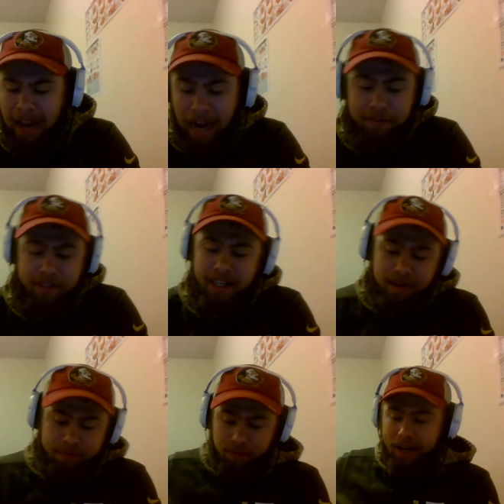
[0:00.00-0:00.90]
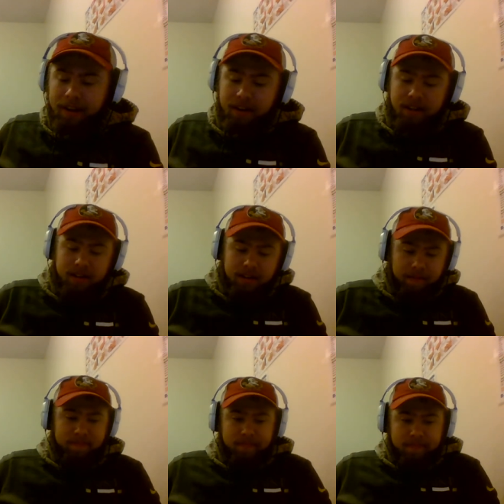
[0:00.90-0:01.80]
I've seen him play
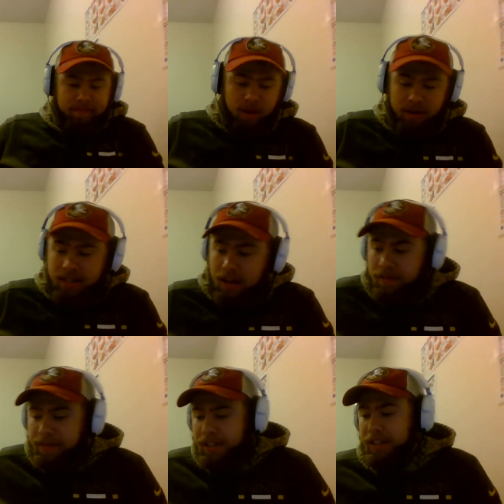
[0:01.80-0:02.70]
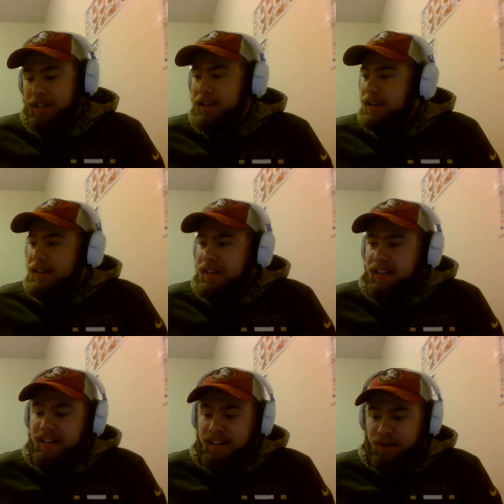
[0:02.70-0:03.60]
on television.
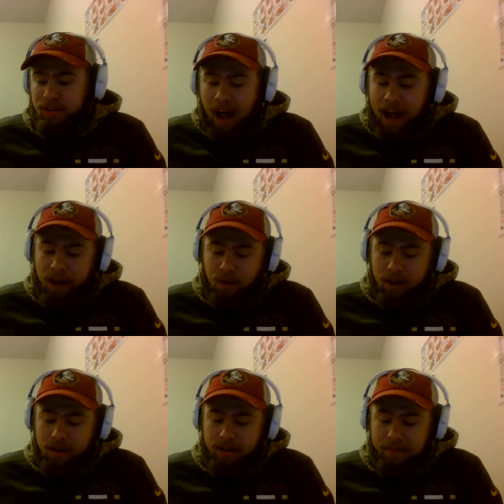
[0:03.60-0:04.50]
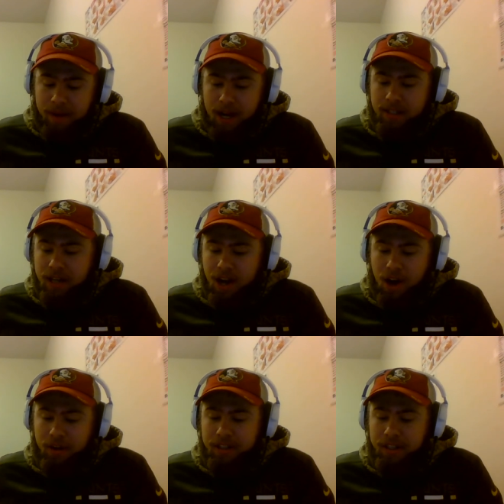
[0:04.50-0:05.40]
It was Iowa and Boston
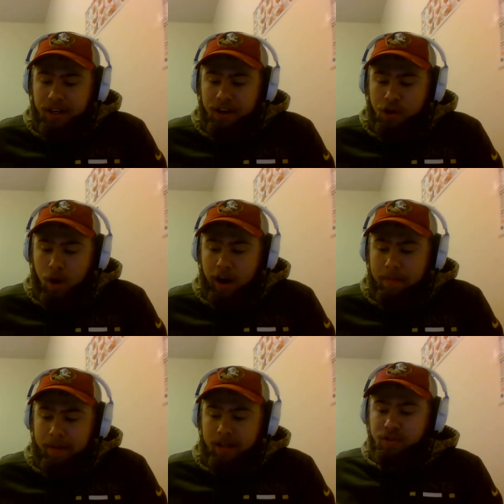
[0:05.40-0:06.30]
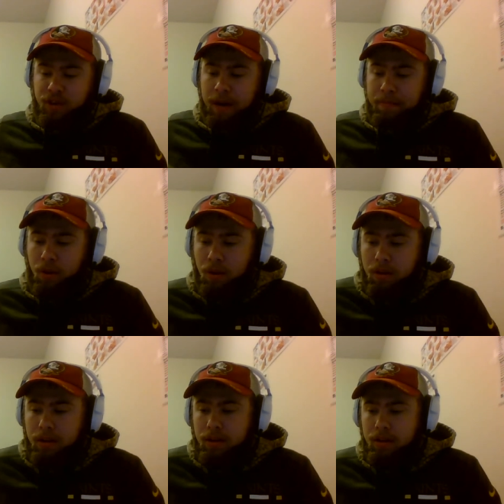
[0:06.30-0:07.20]
College in the New Era Pinstripe
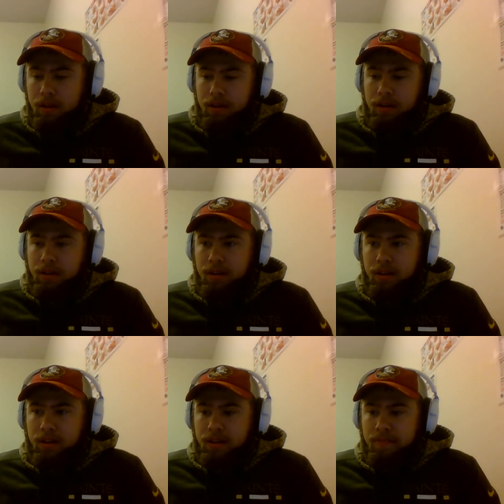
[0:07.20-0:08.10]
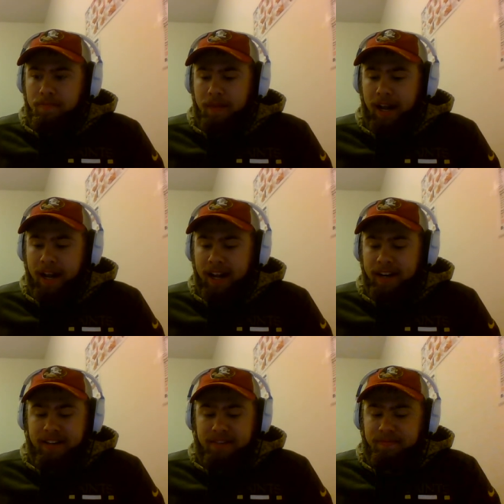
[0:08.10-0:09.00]
Bowl.
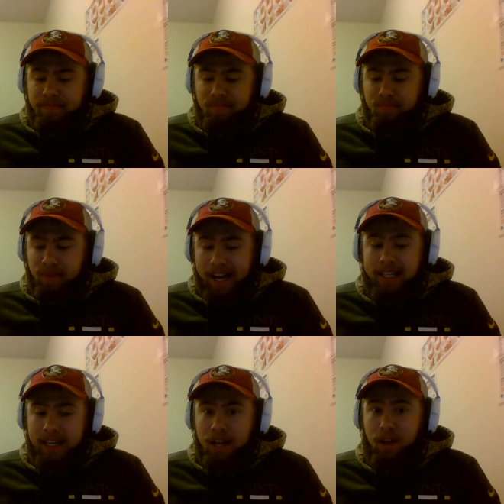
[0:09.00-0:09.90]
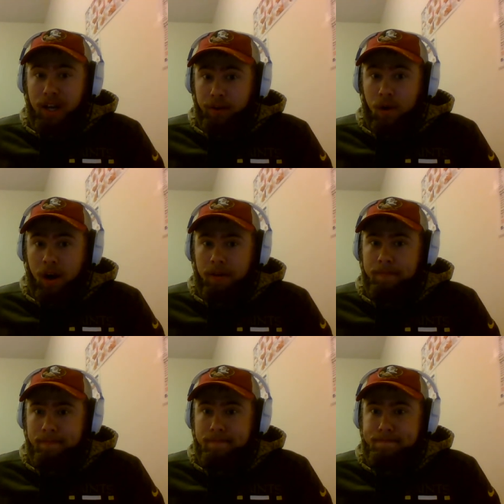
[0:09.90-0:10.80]
And A.J. Dillon could run.
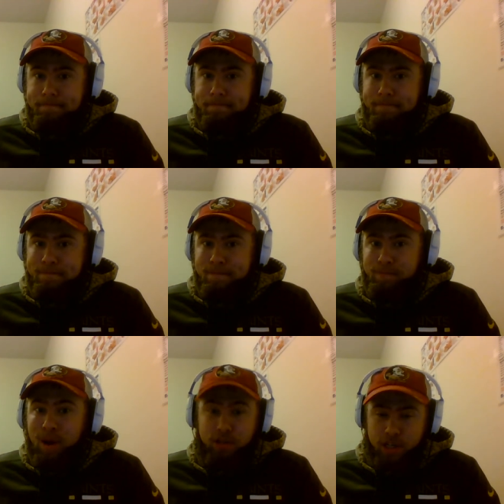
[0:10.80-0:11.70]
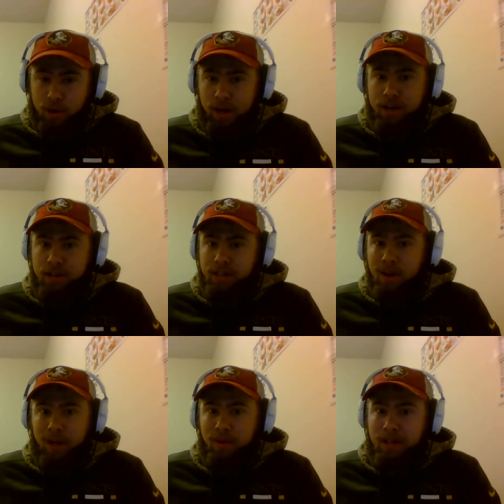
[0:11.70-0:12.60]
That was two years
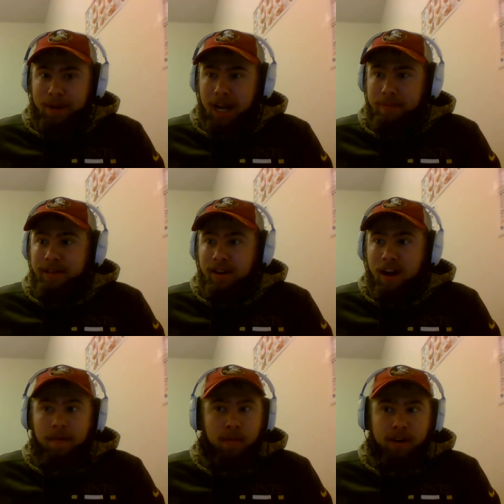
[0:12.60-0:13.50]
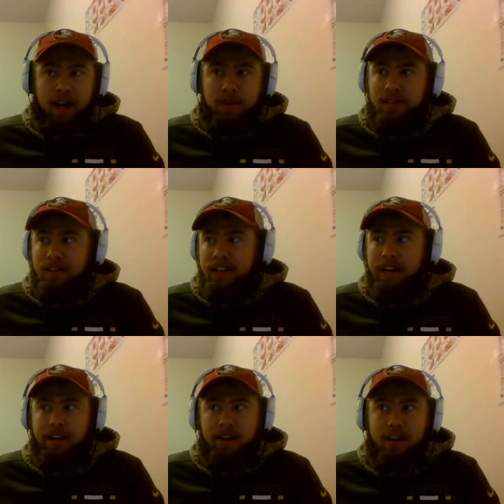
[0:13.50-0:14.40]
ago. He was a baby sophomore. Now he's a
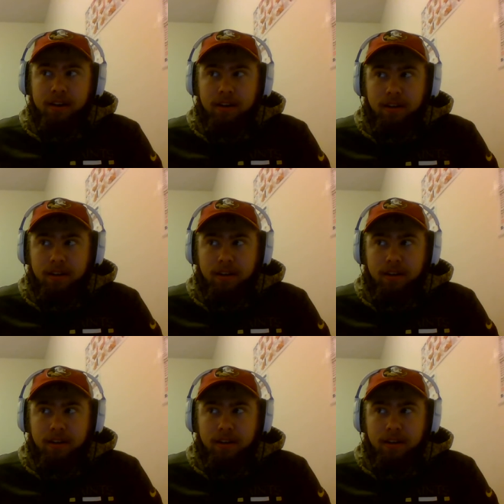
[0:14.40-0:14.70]
senior.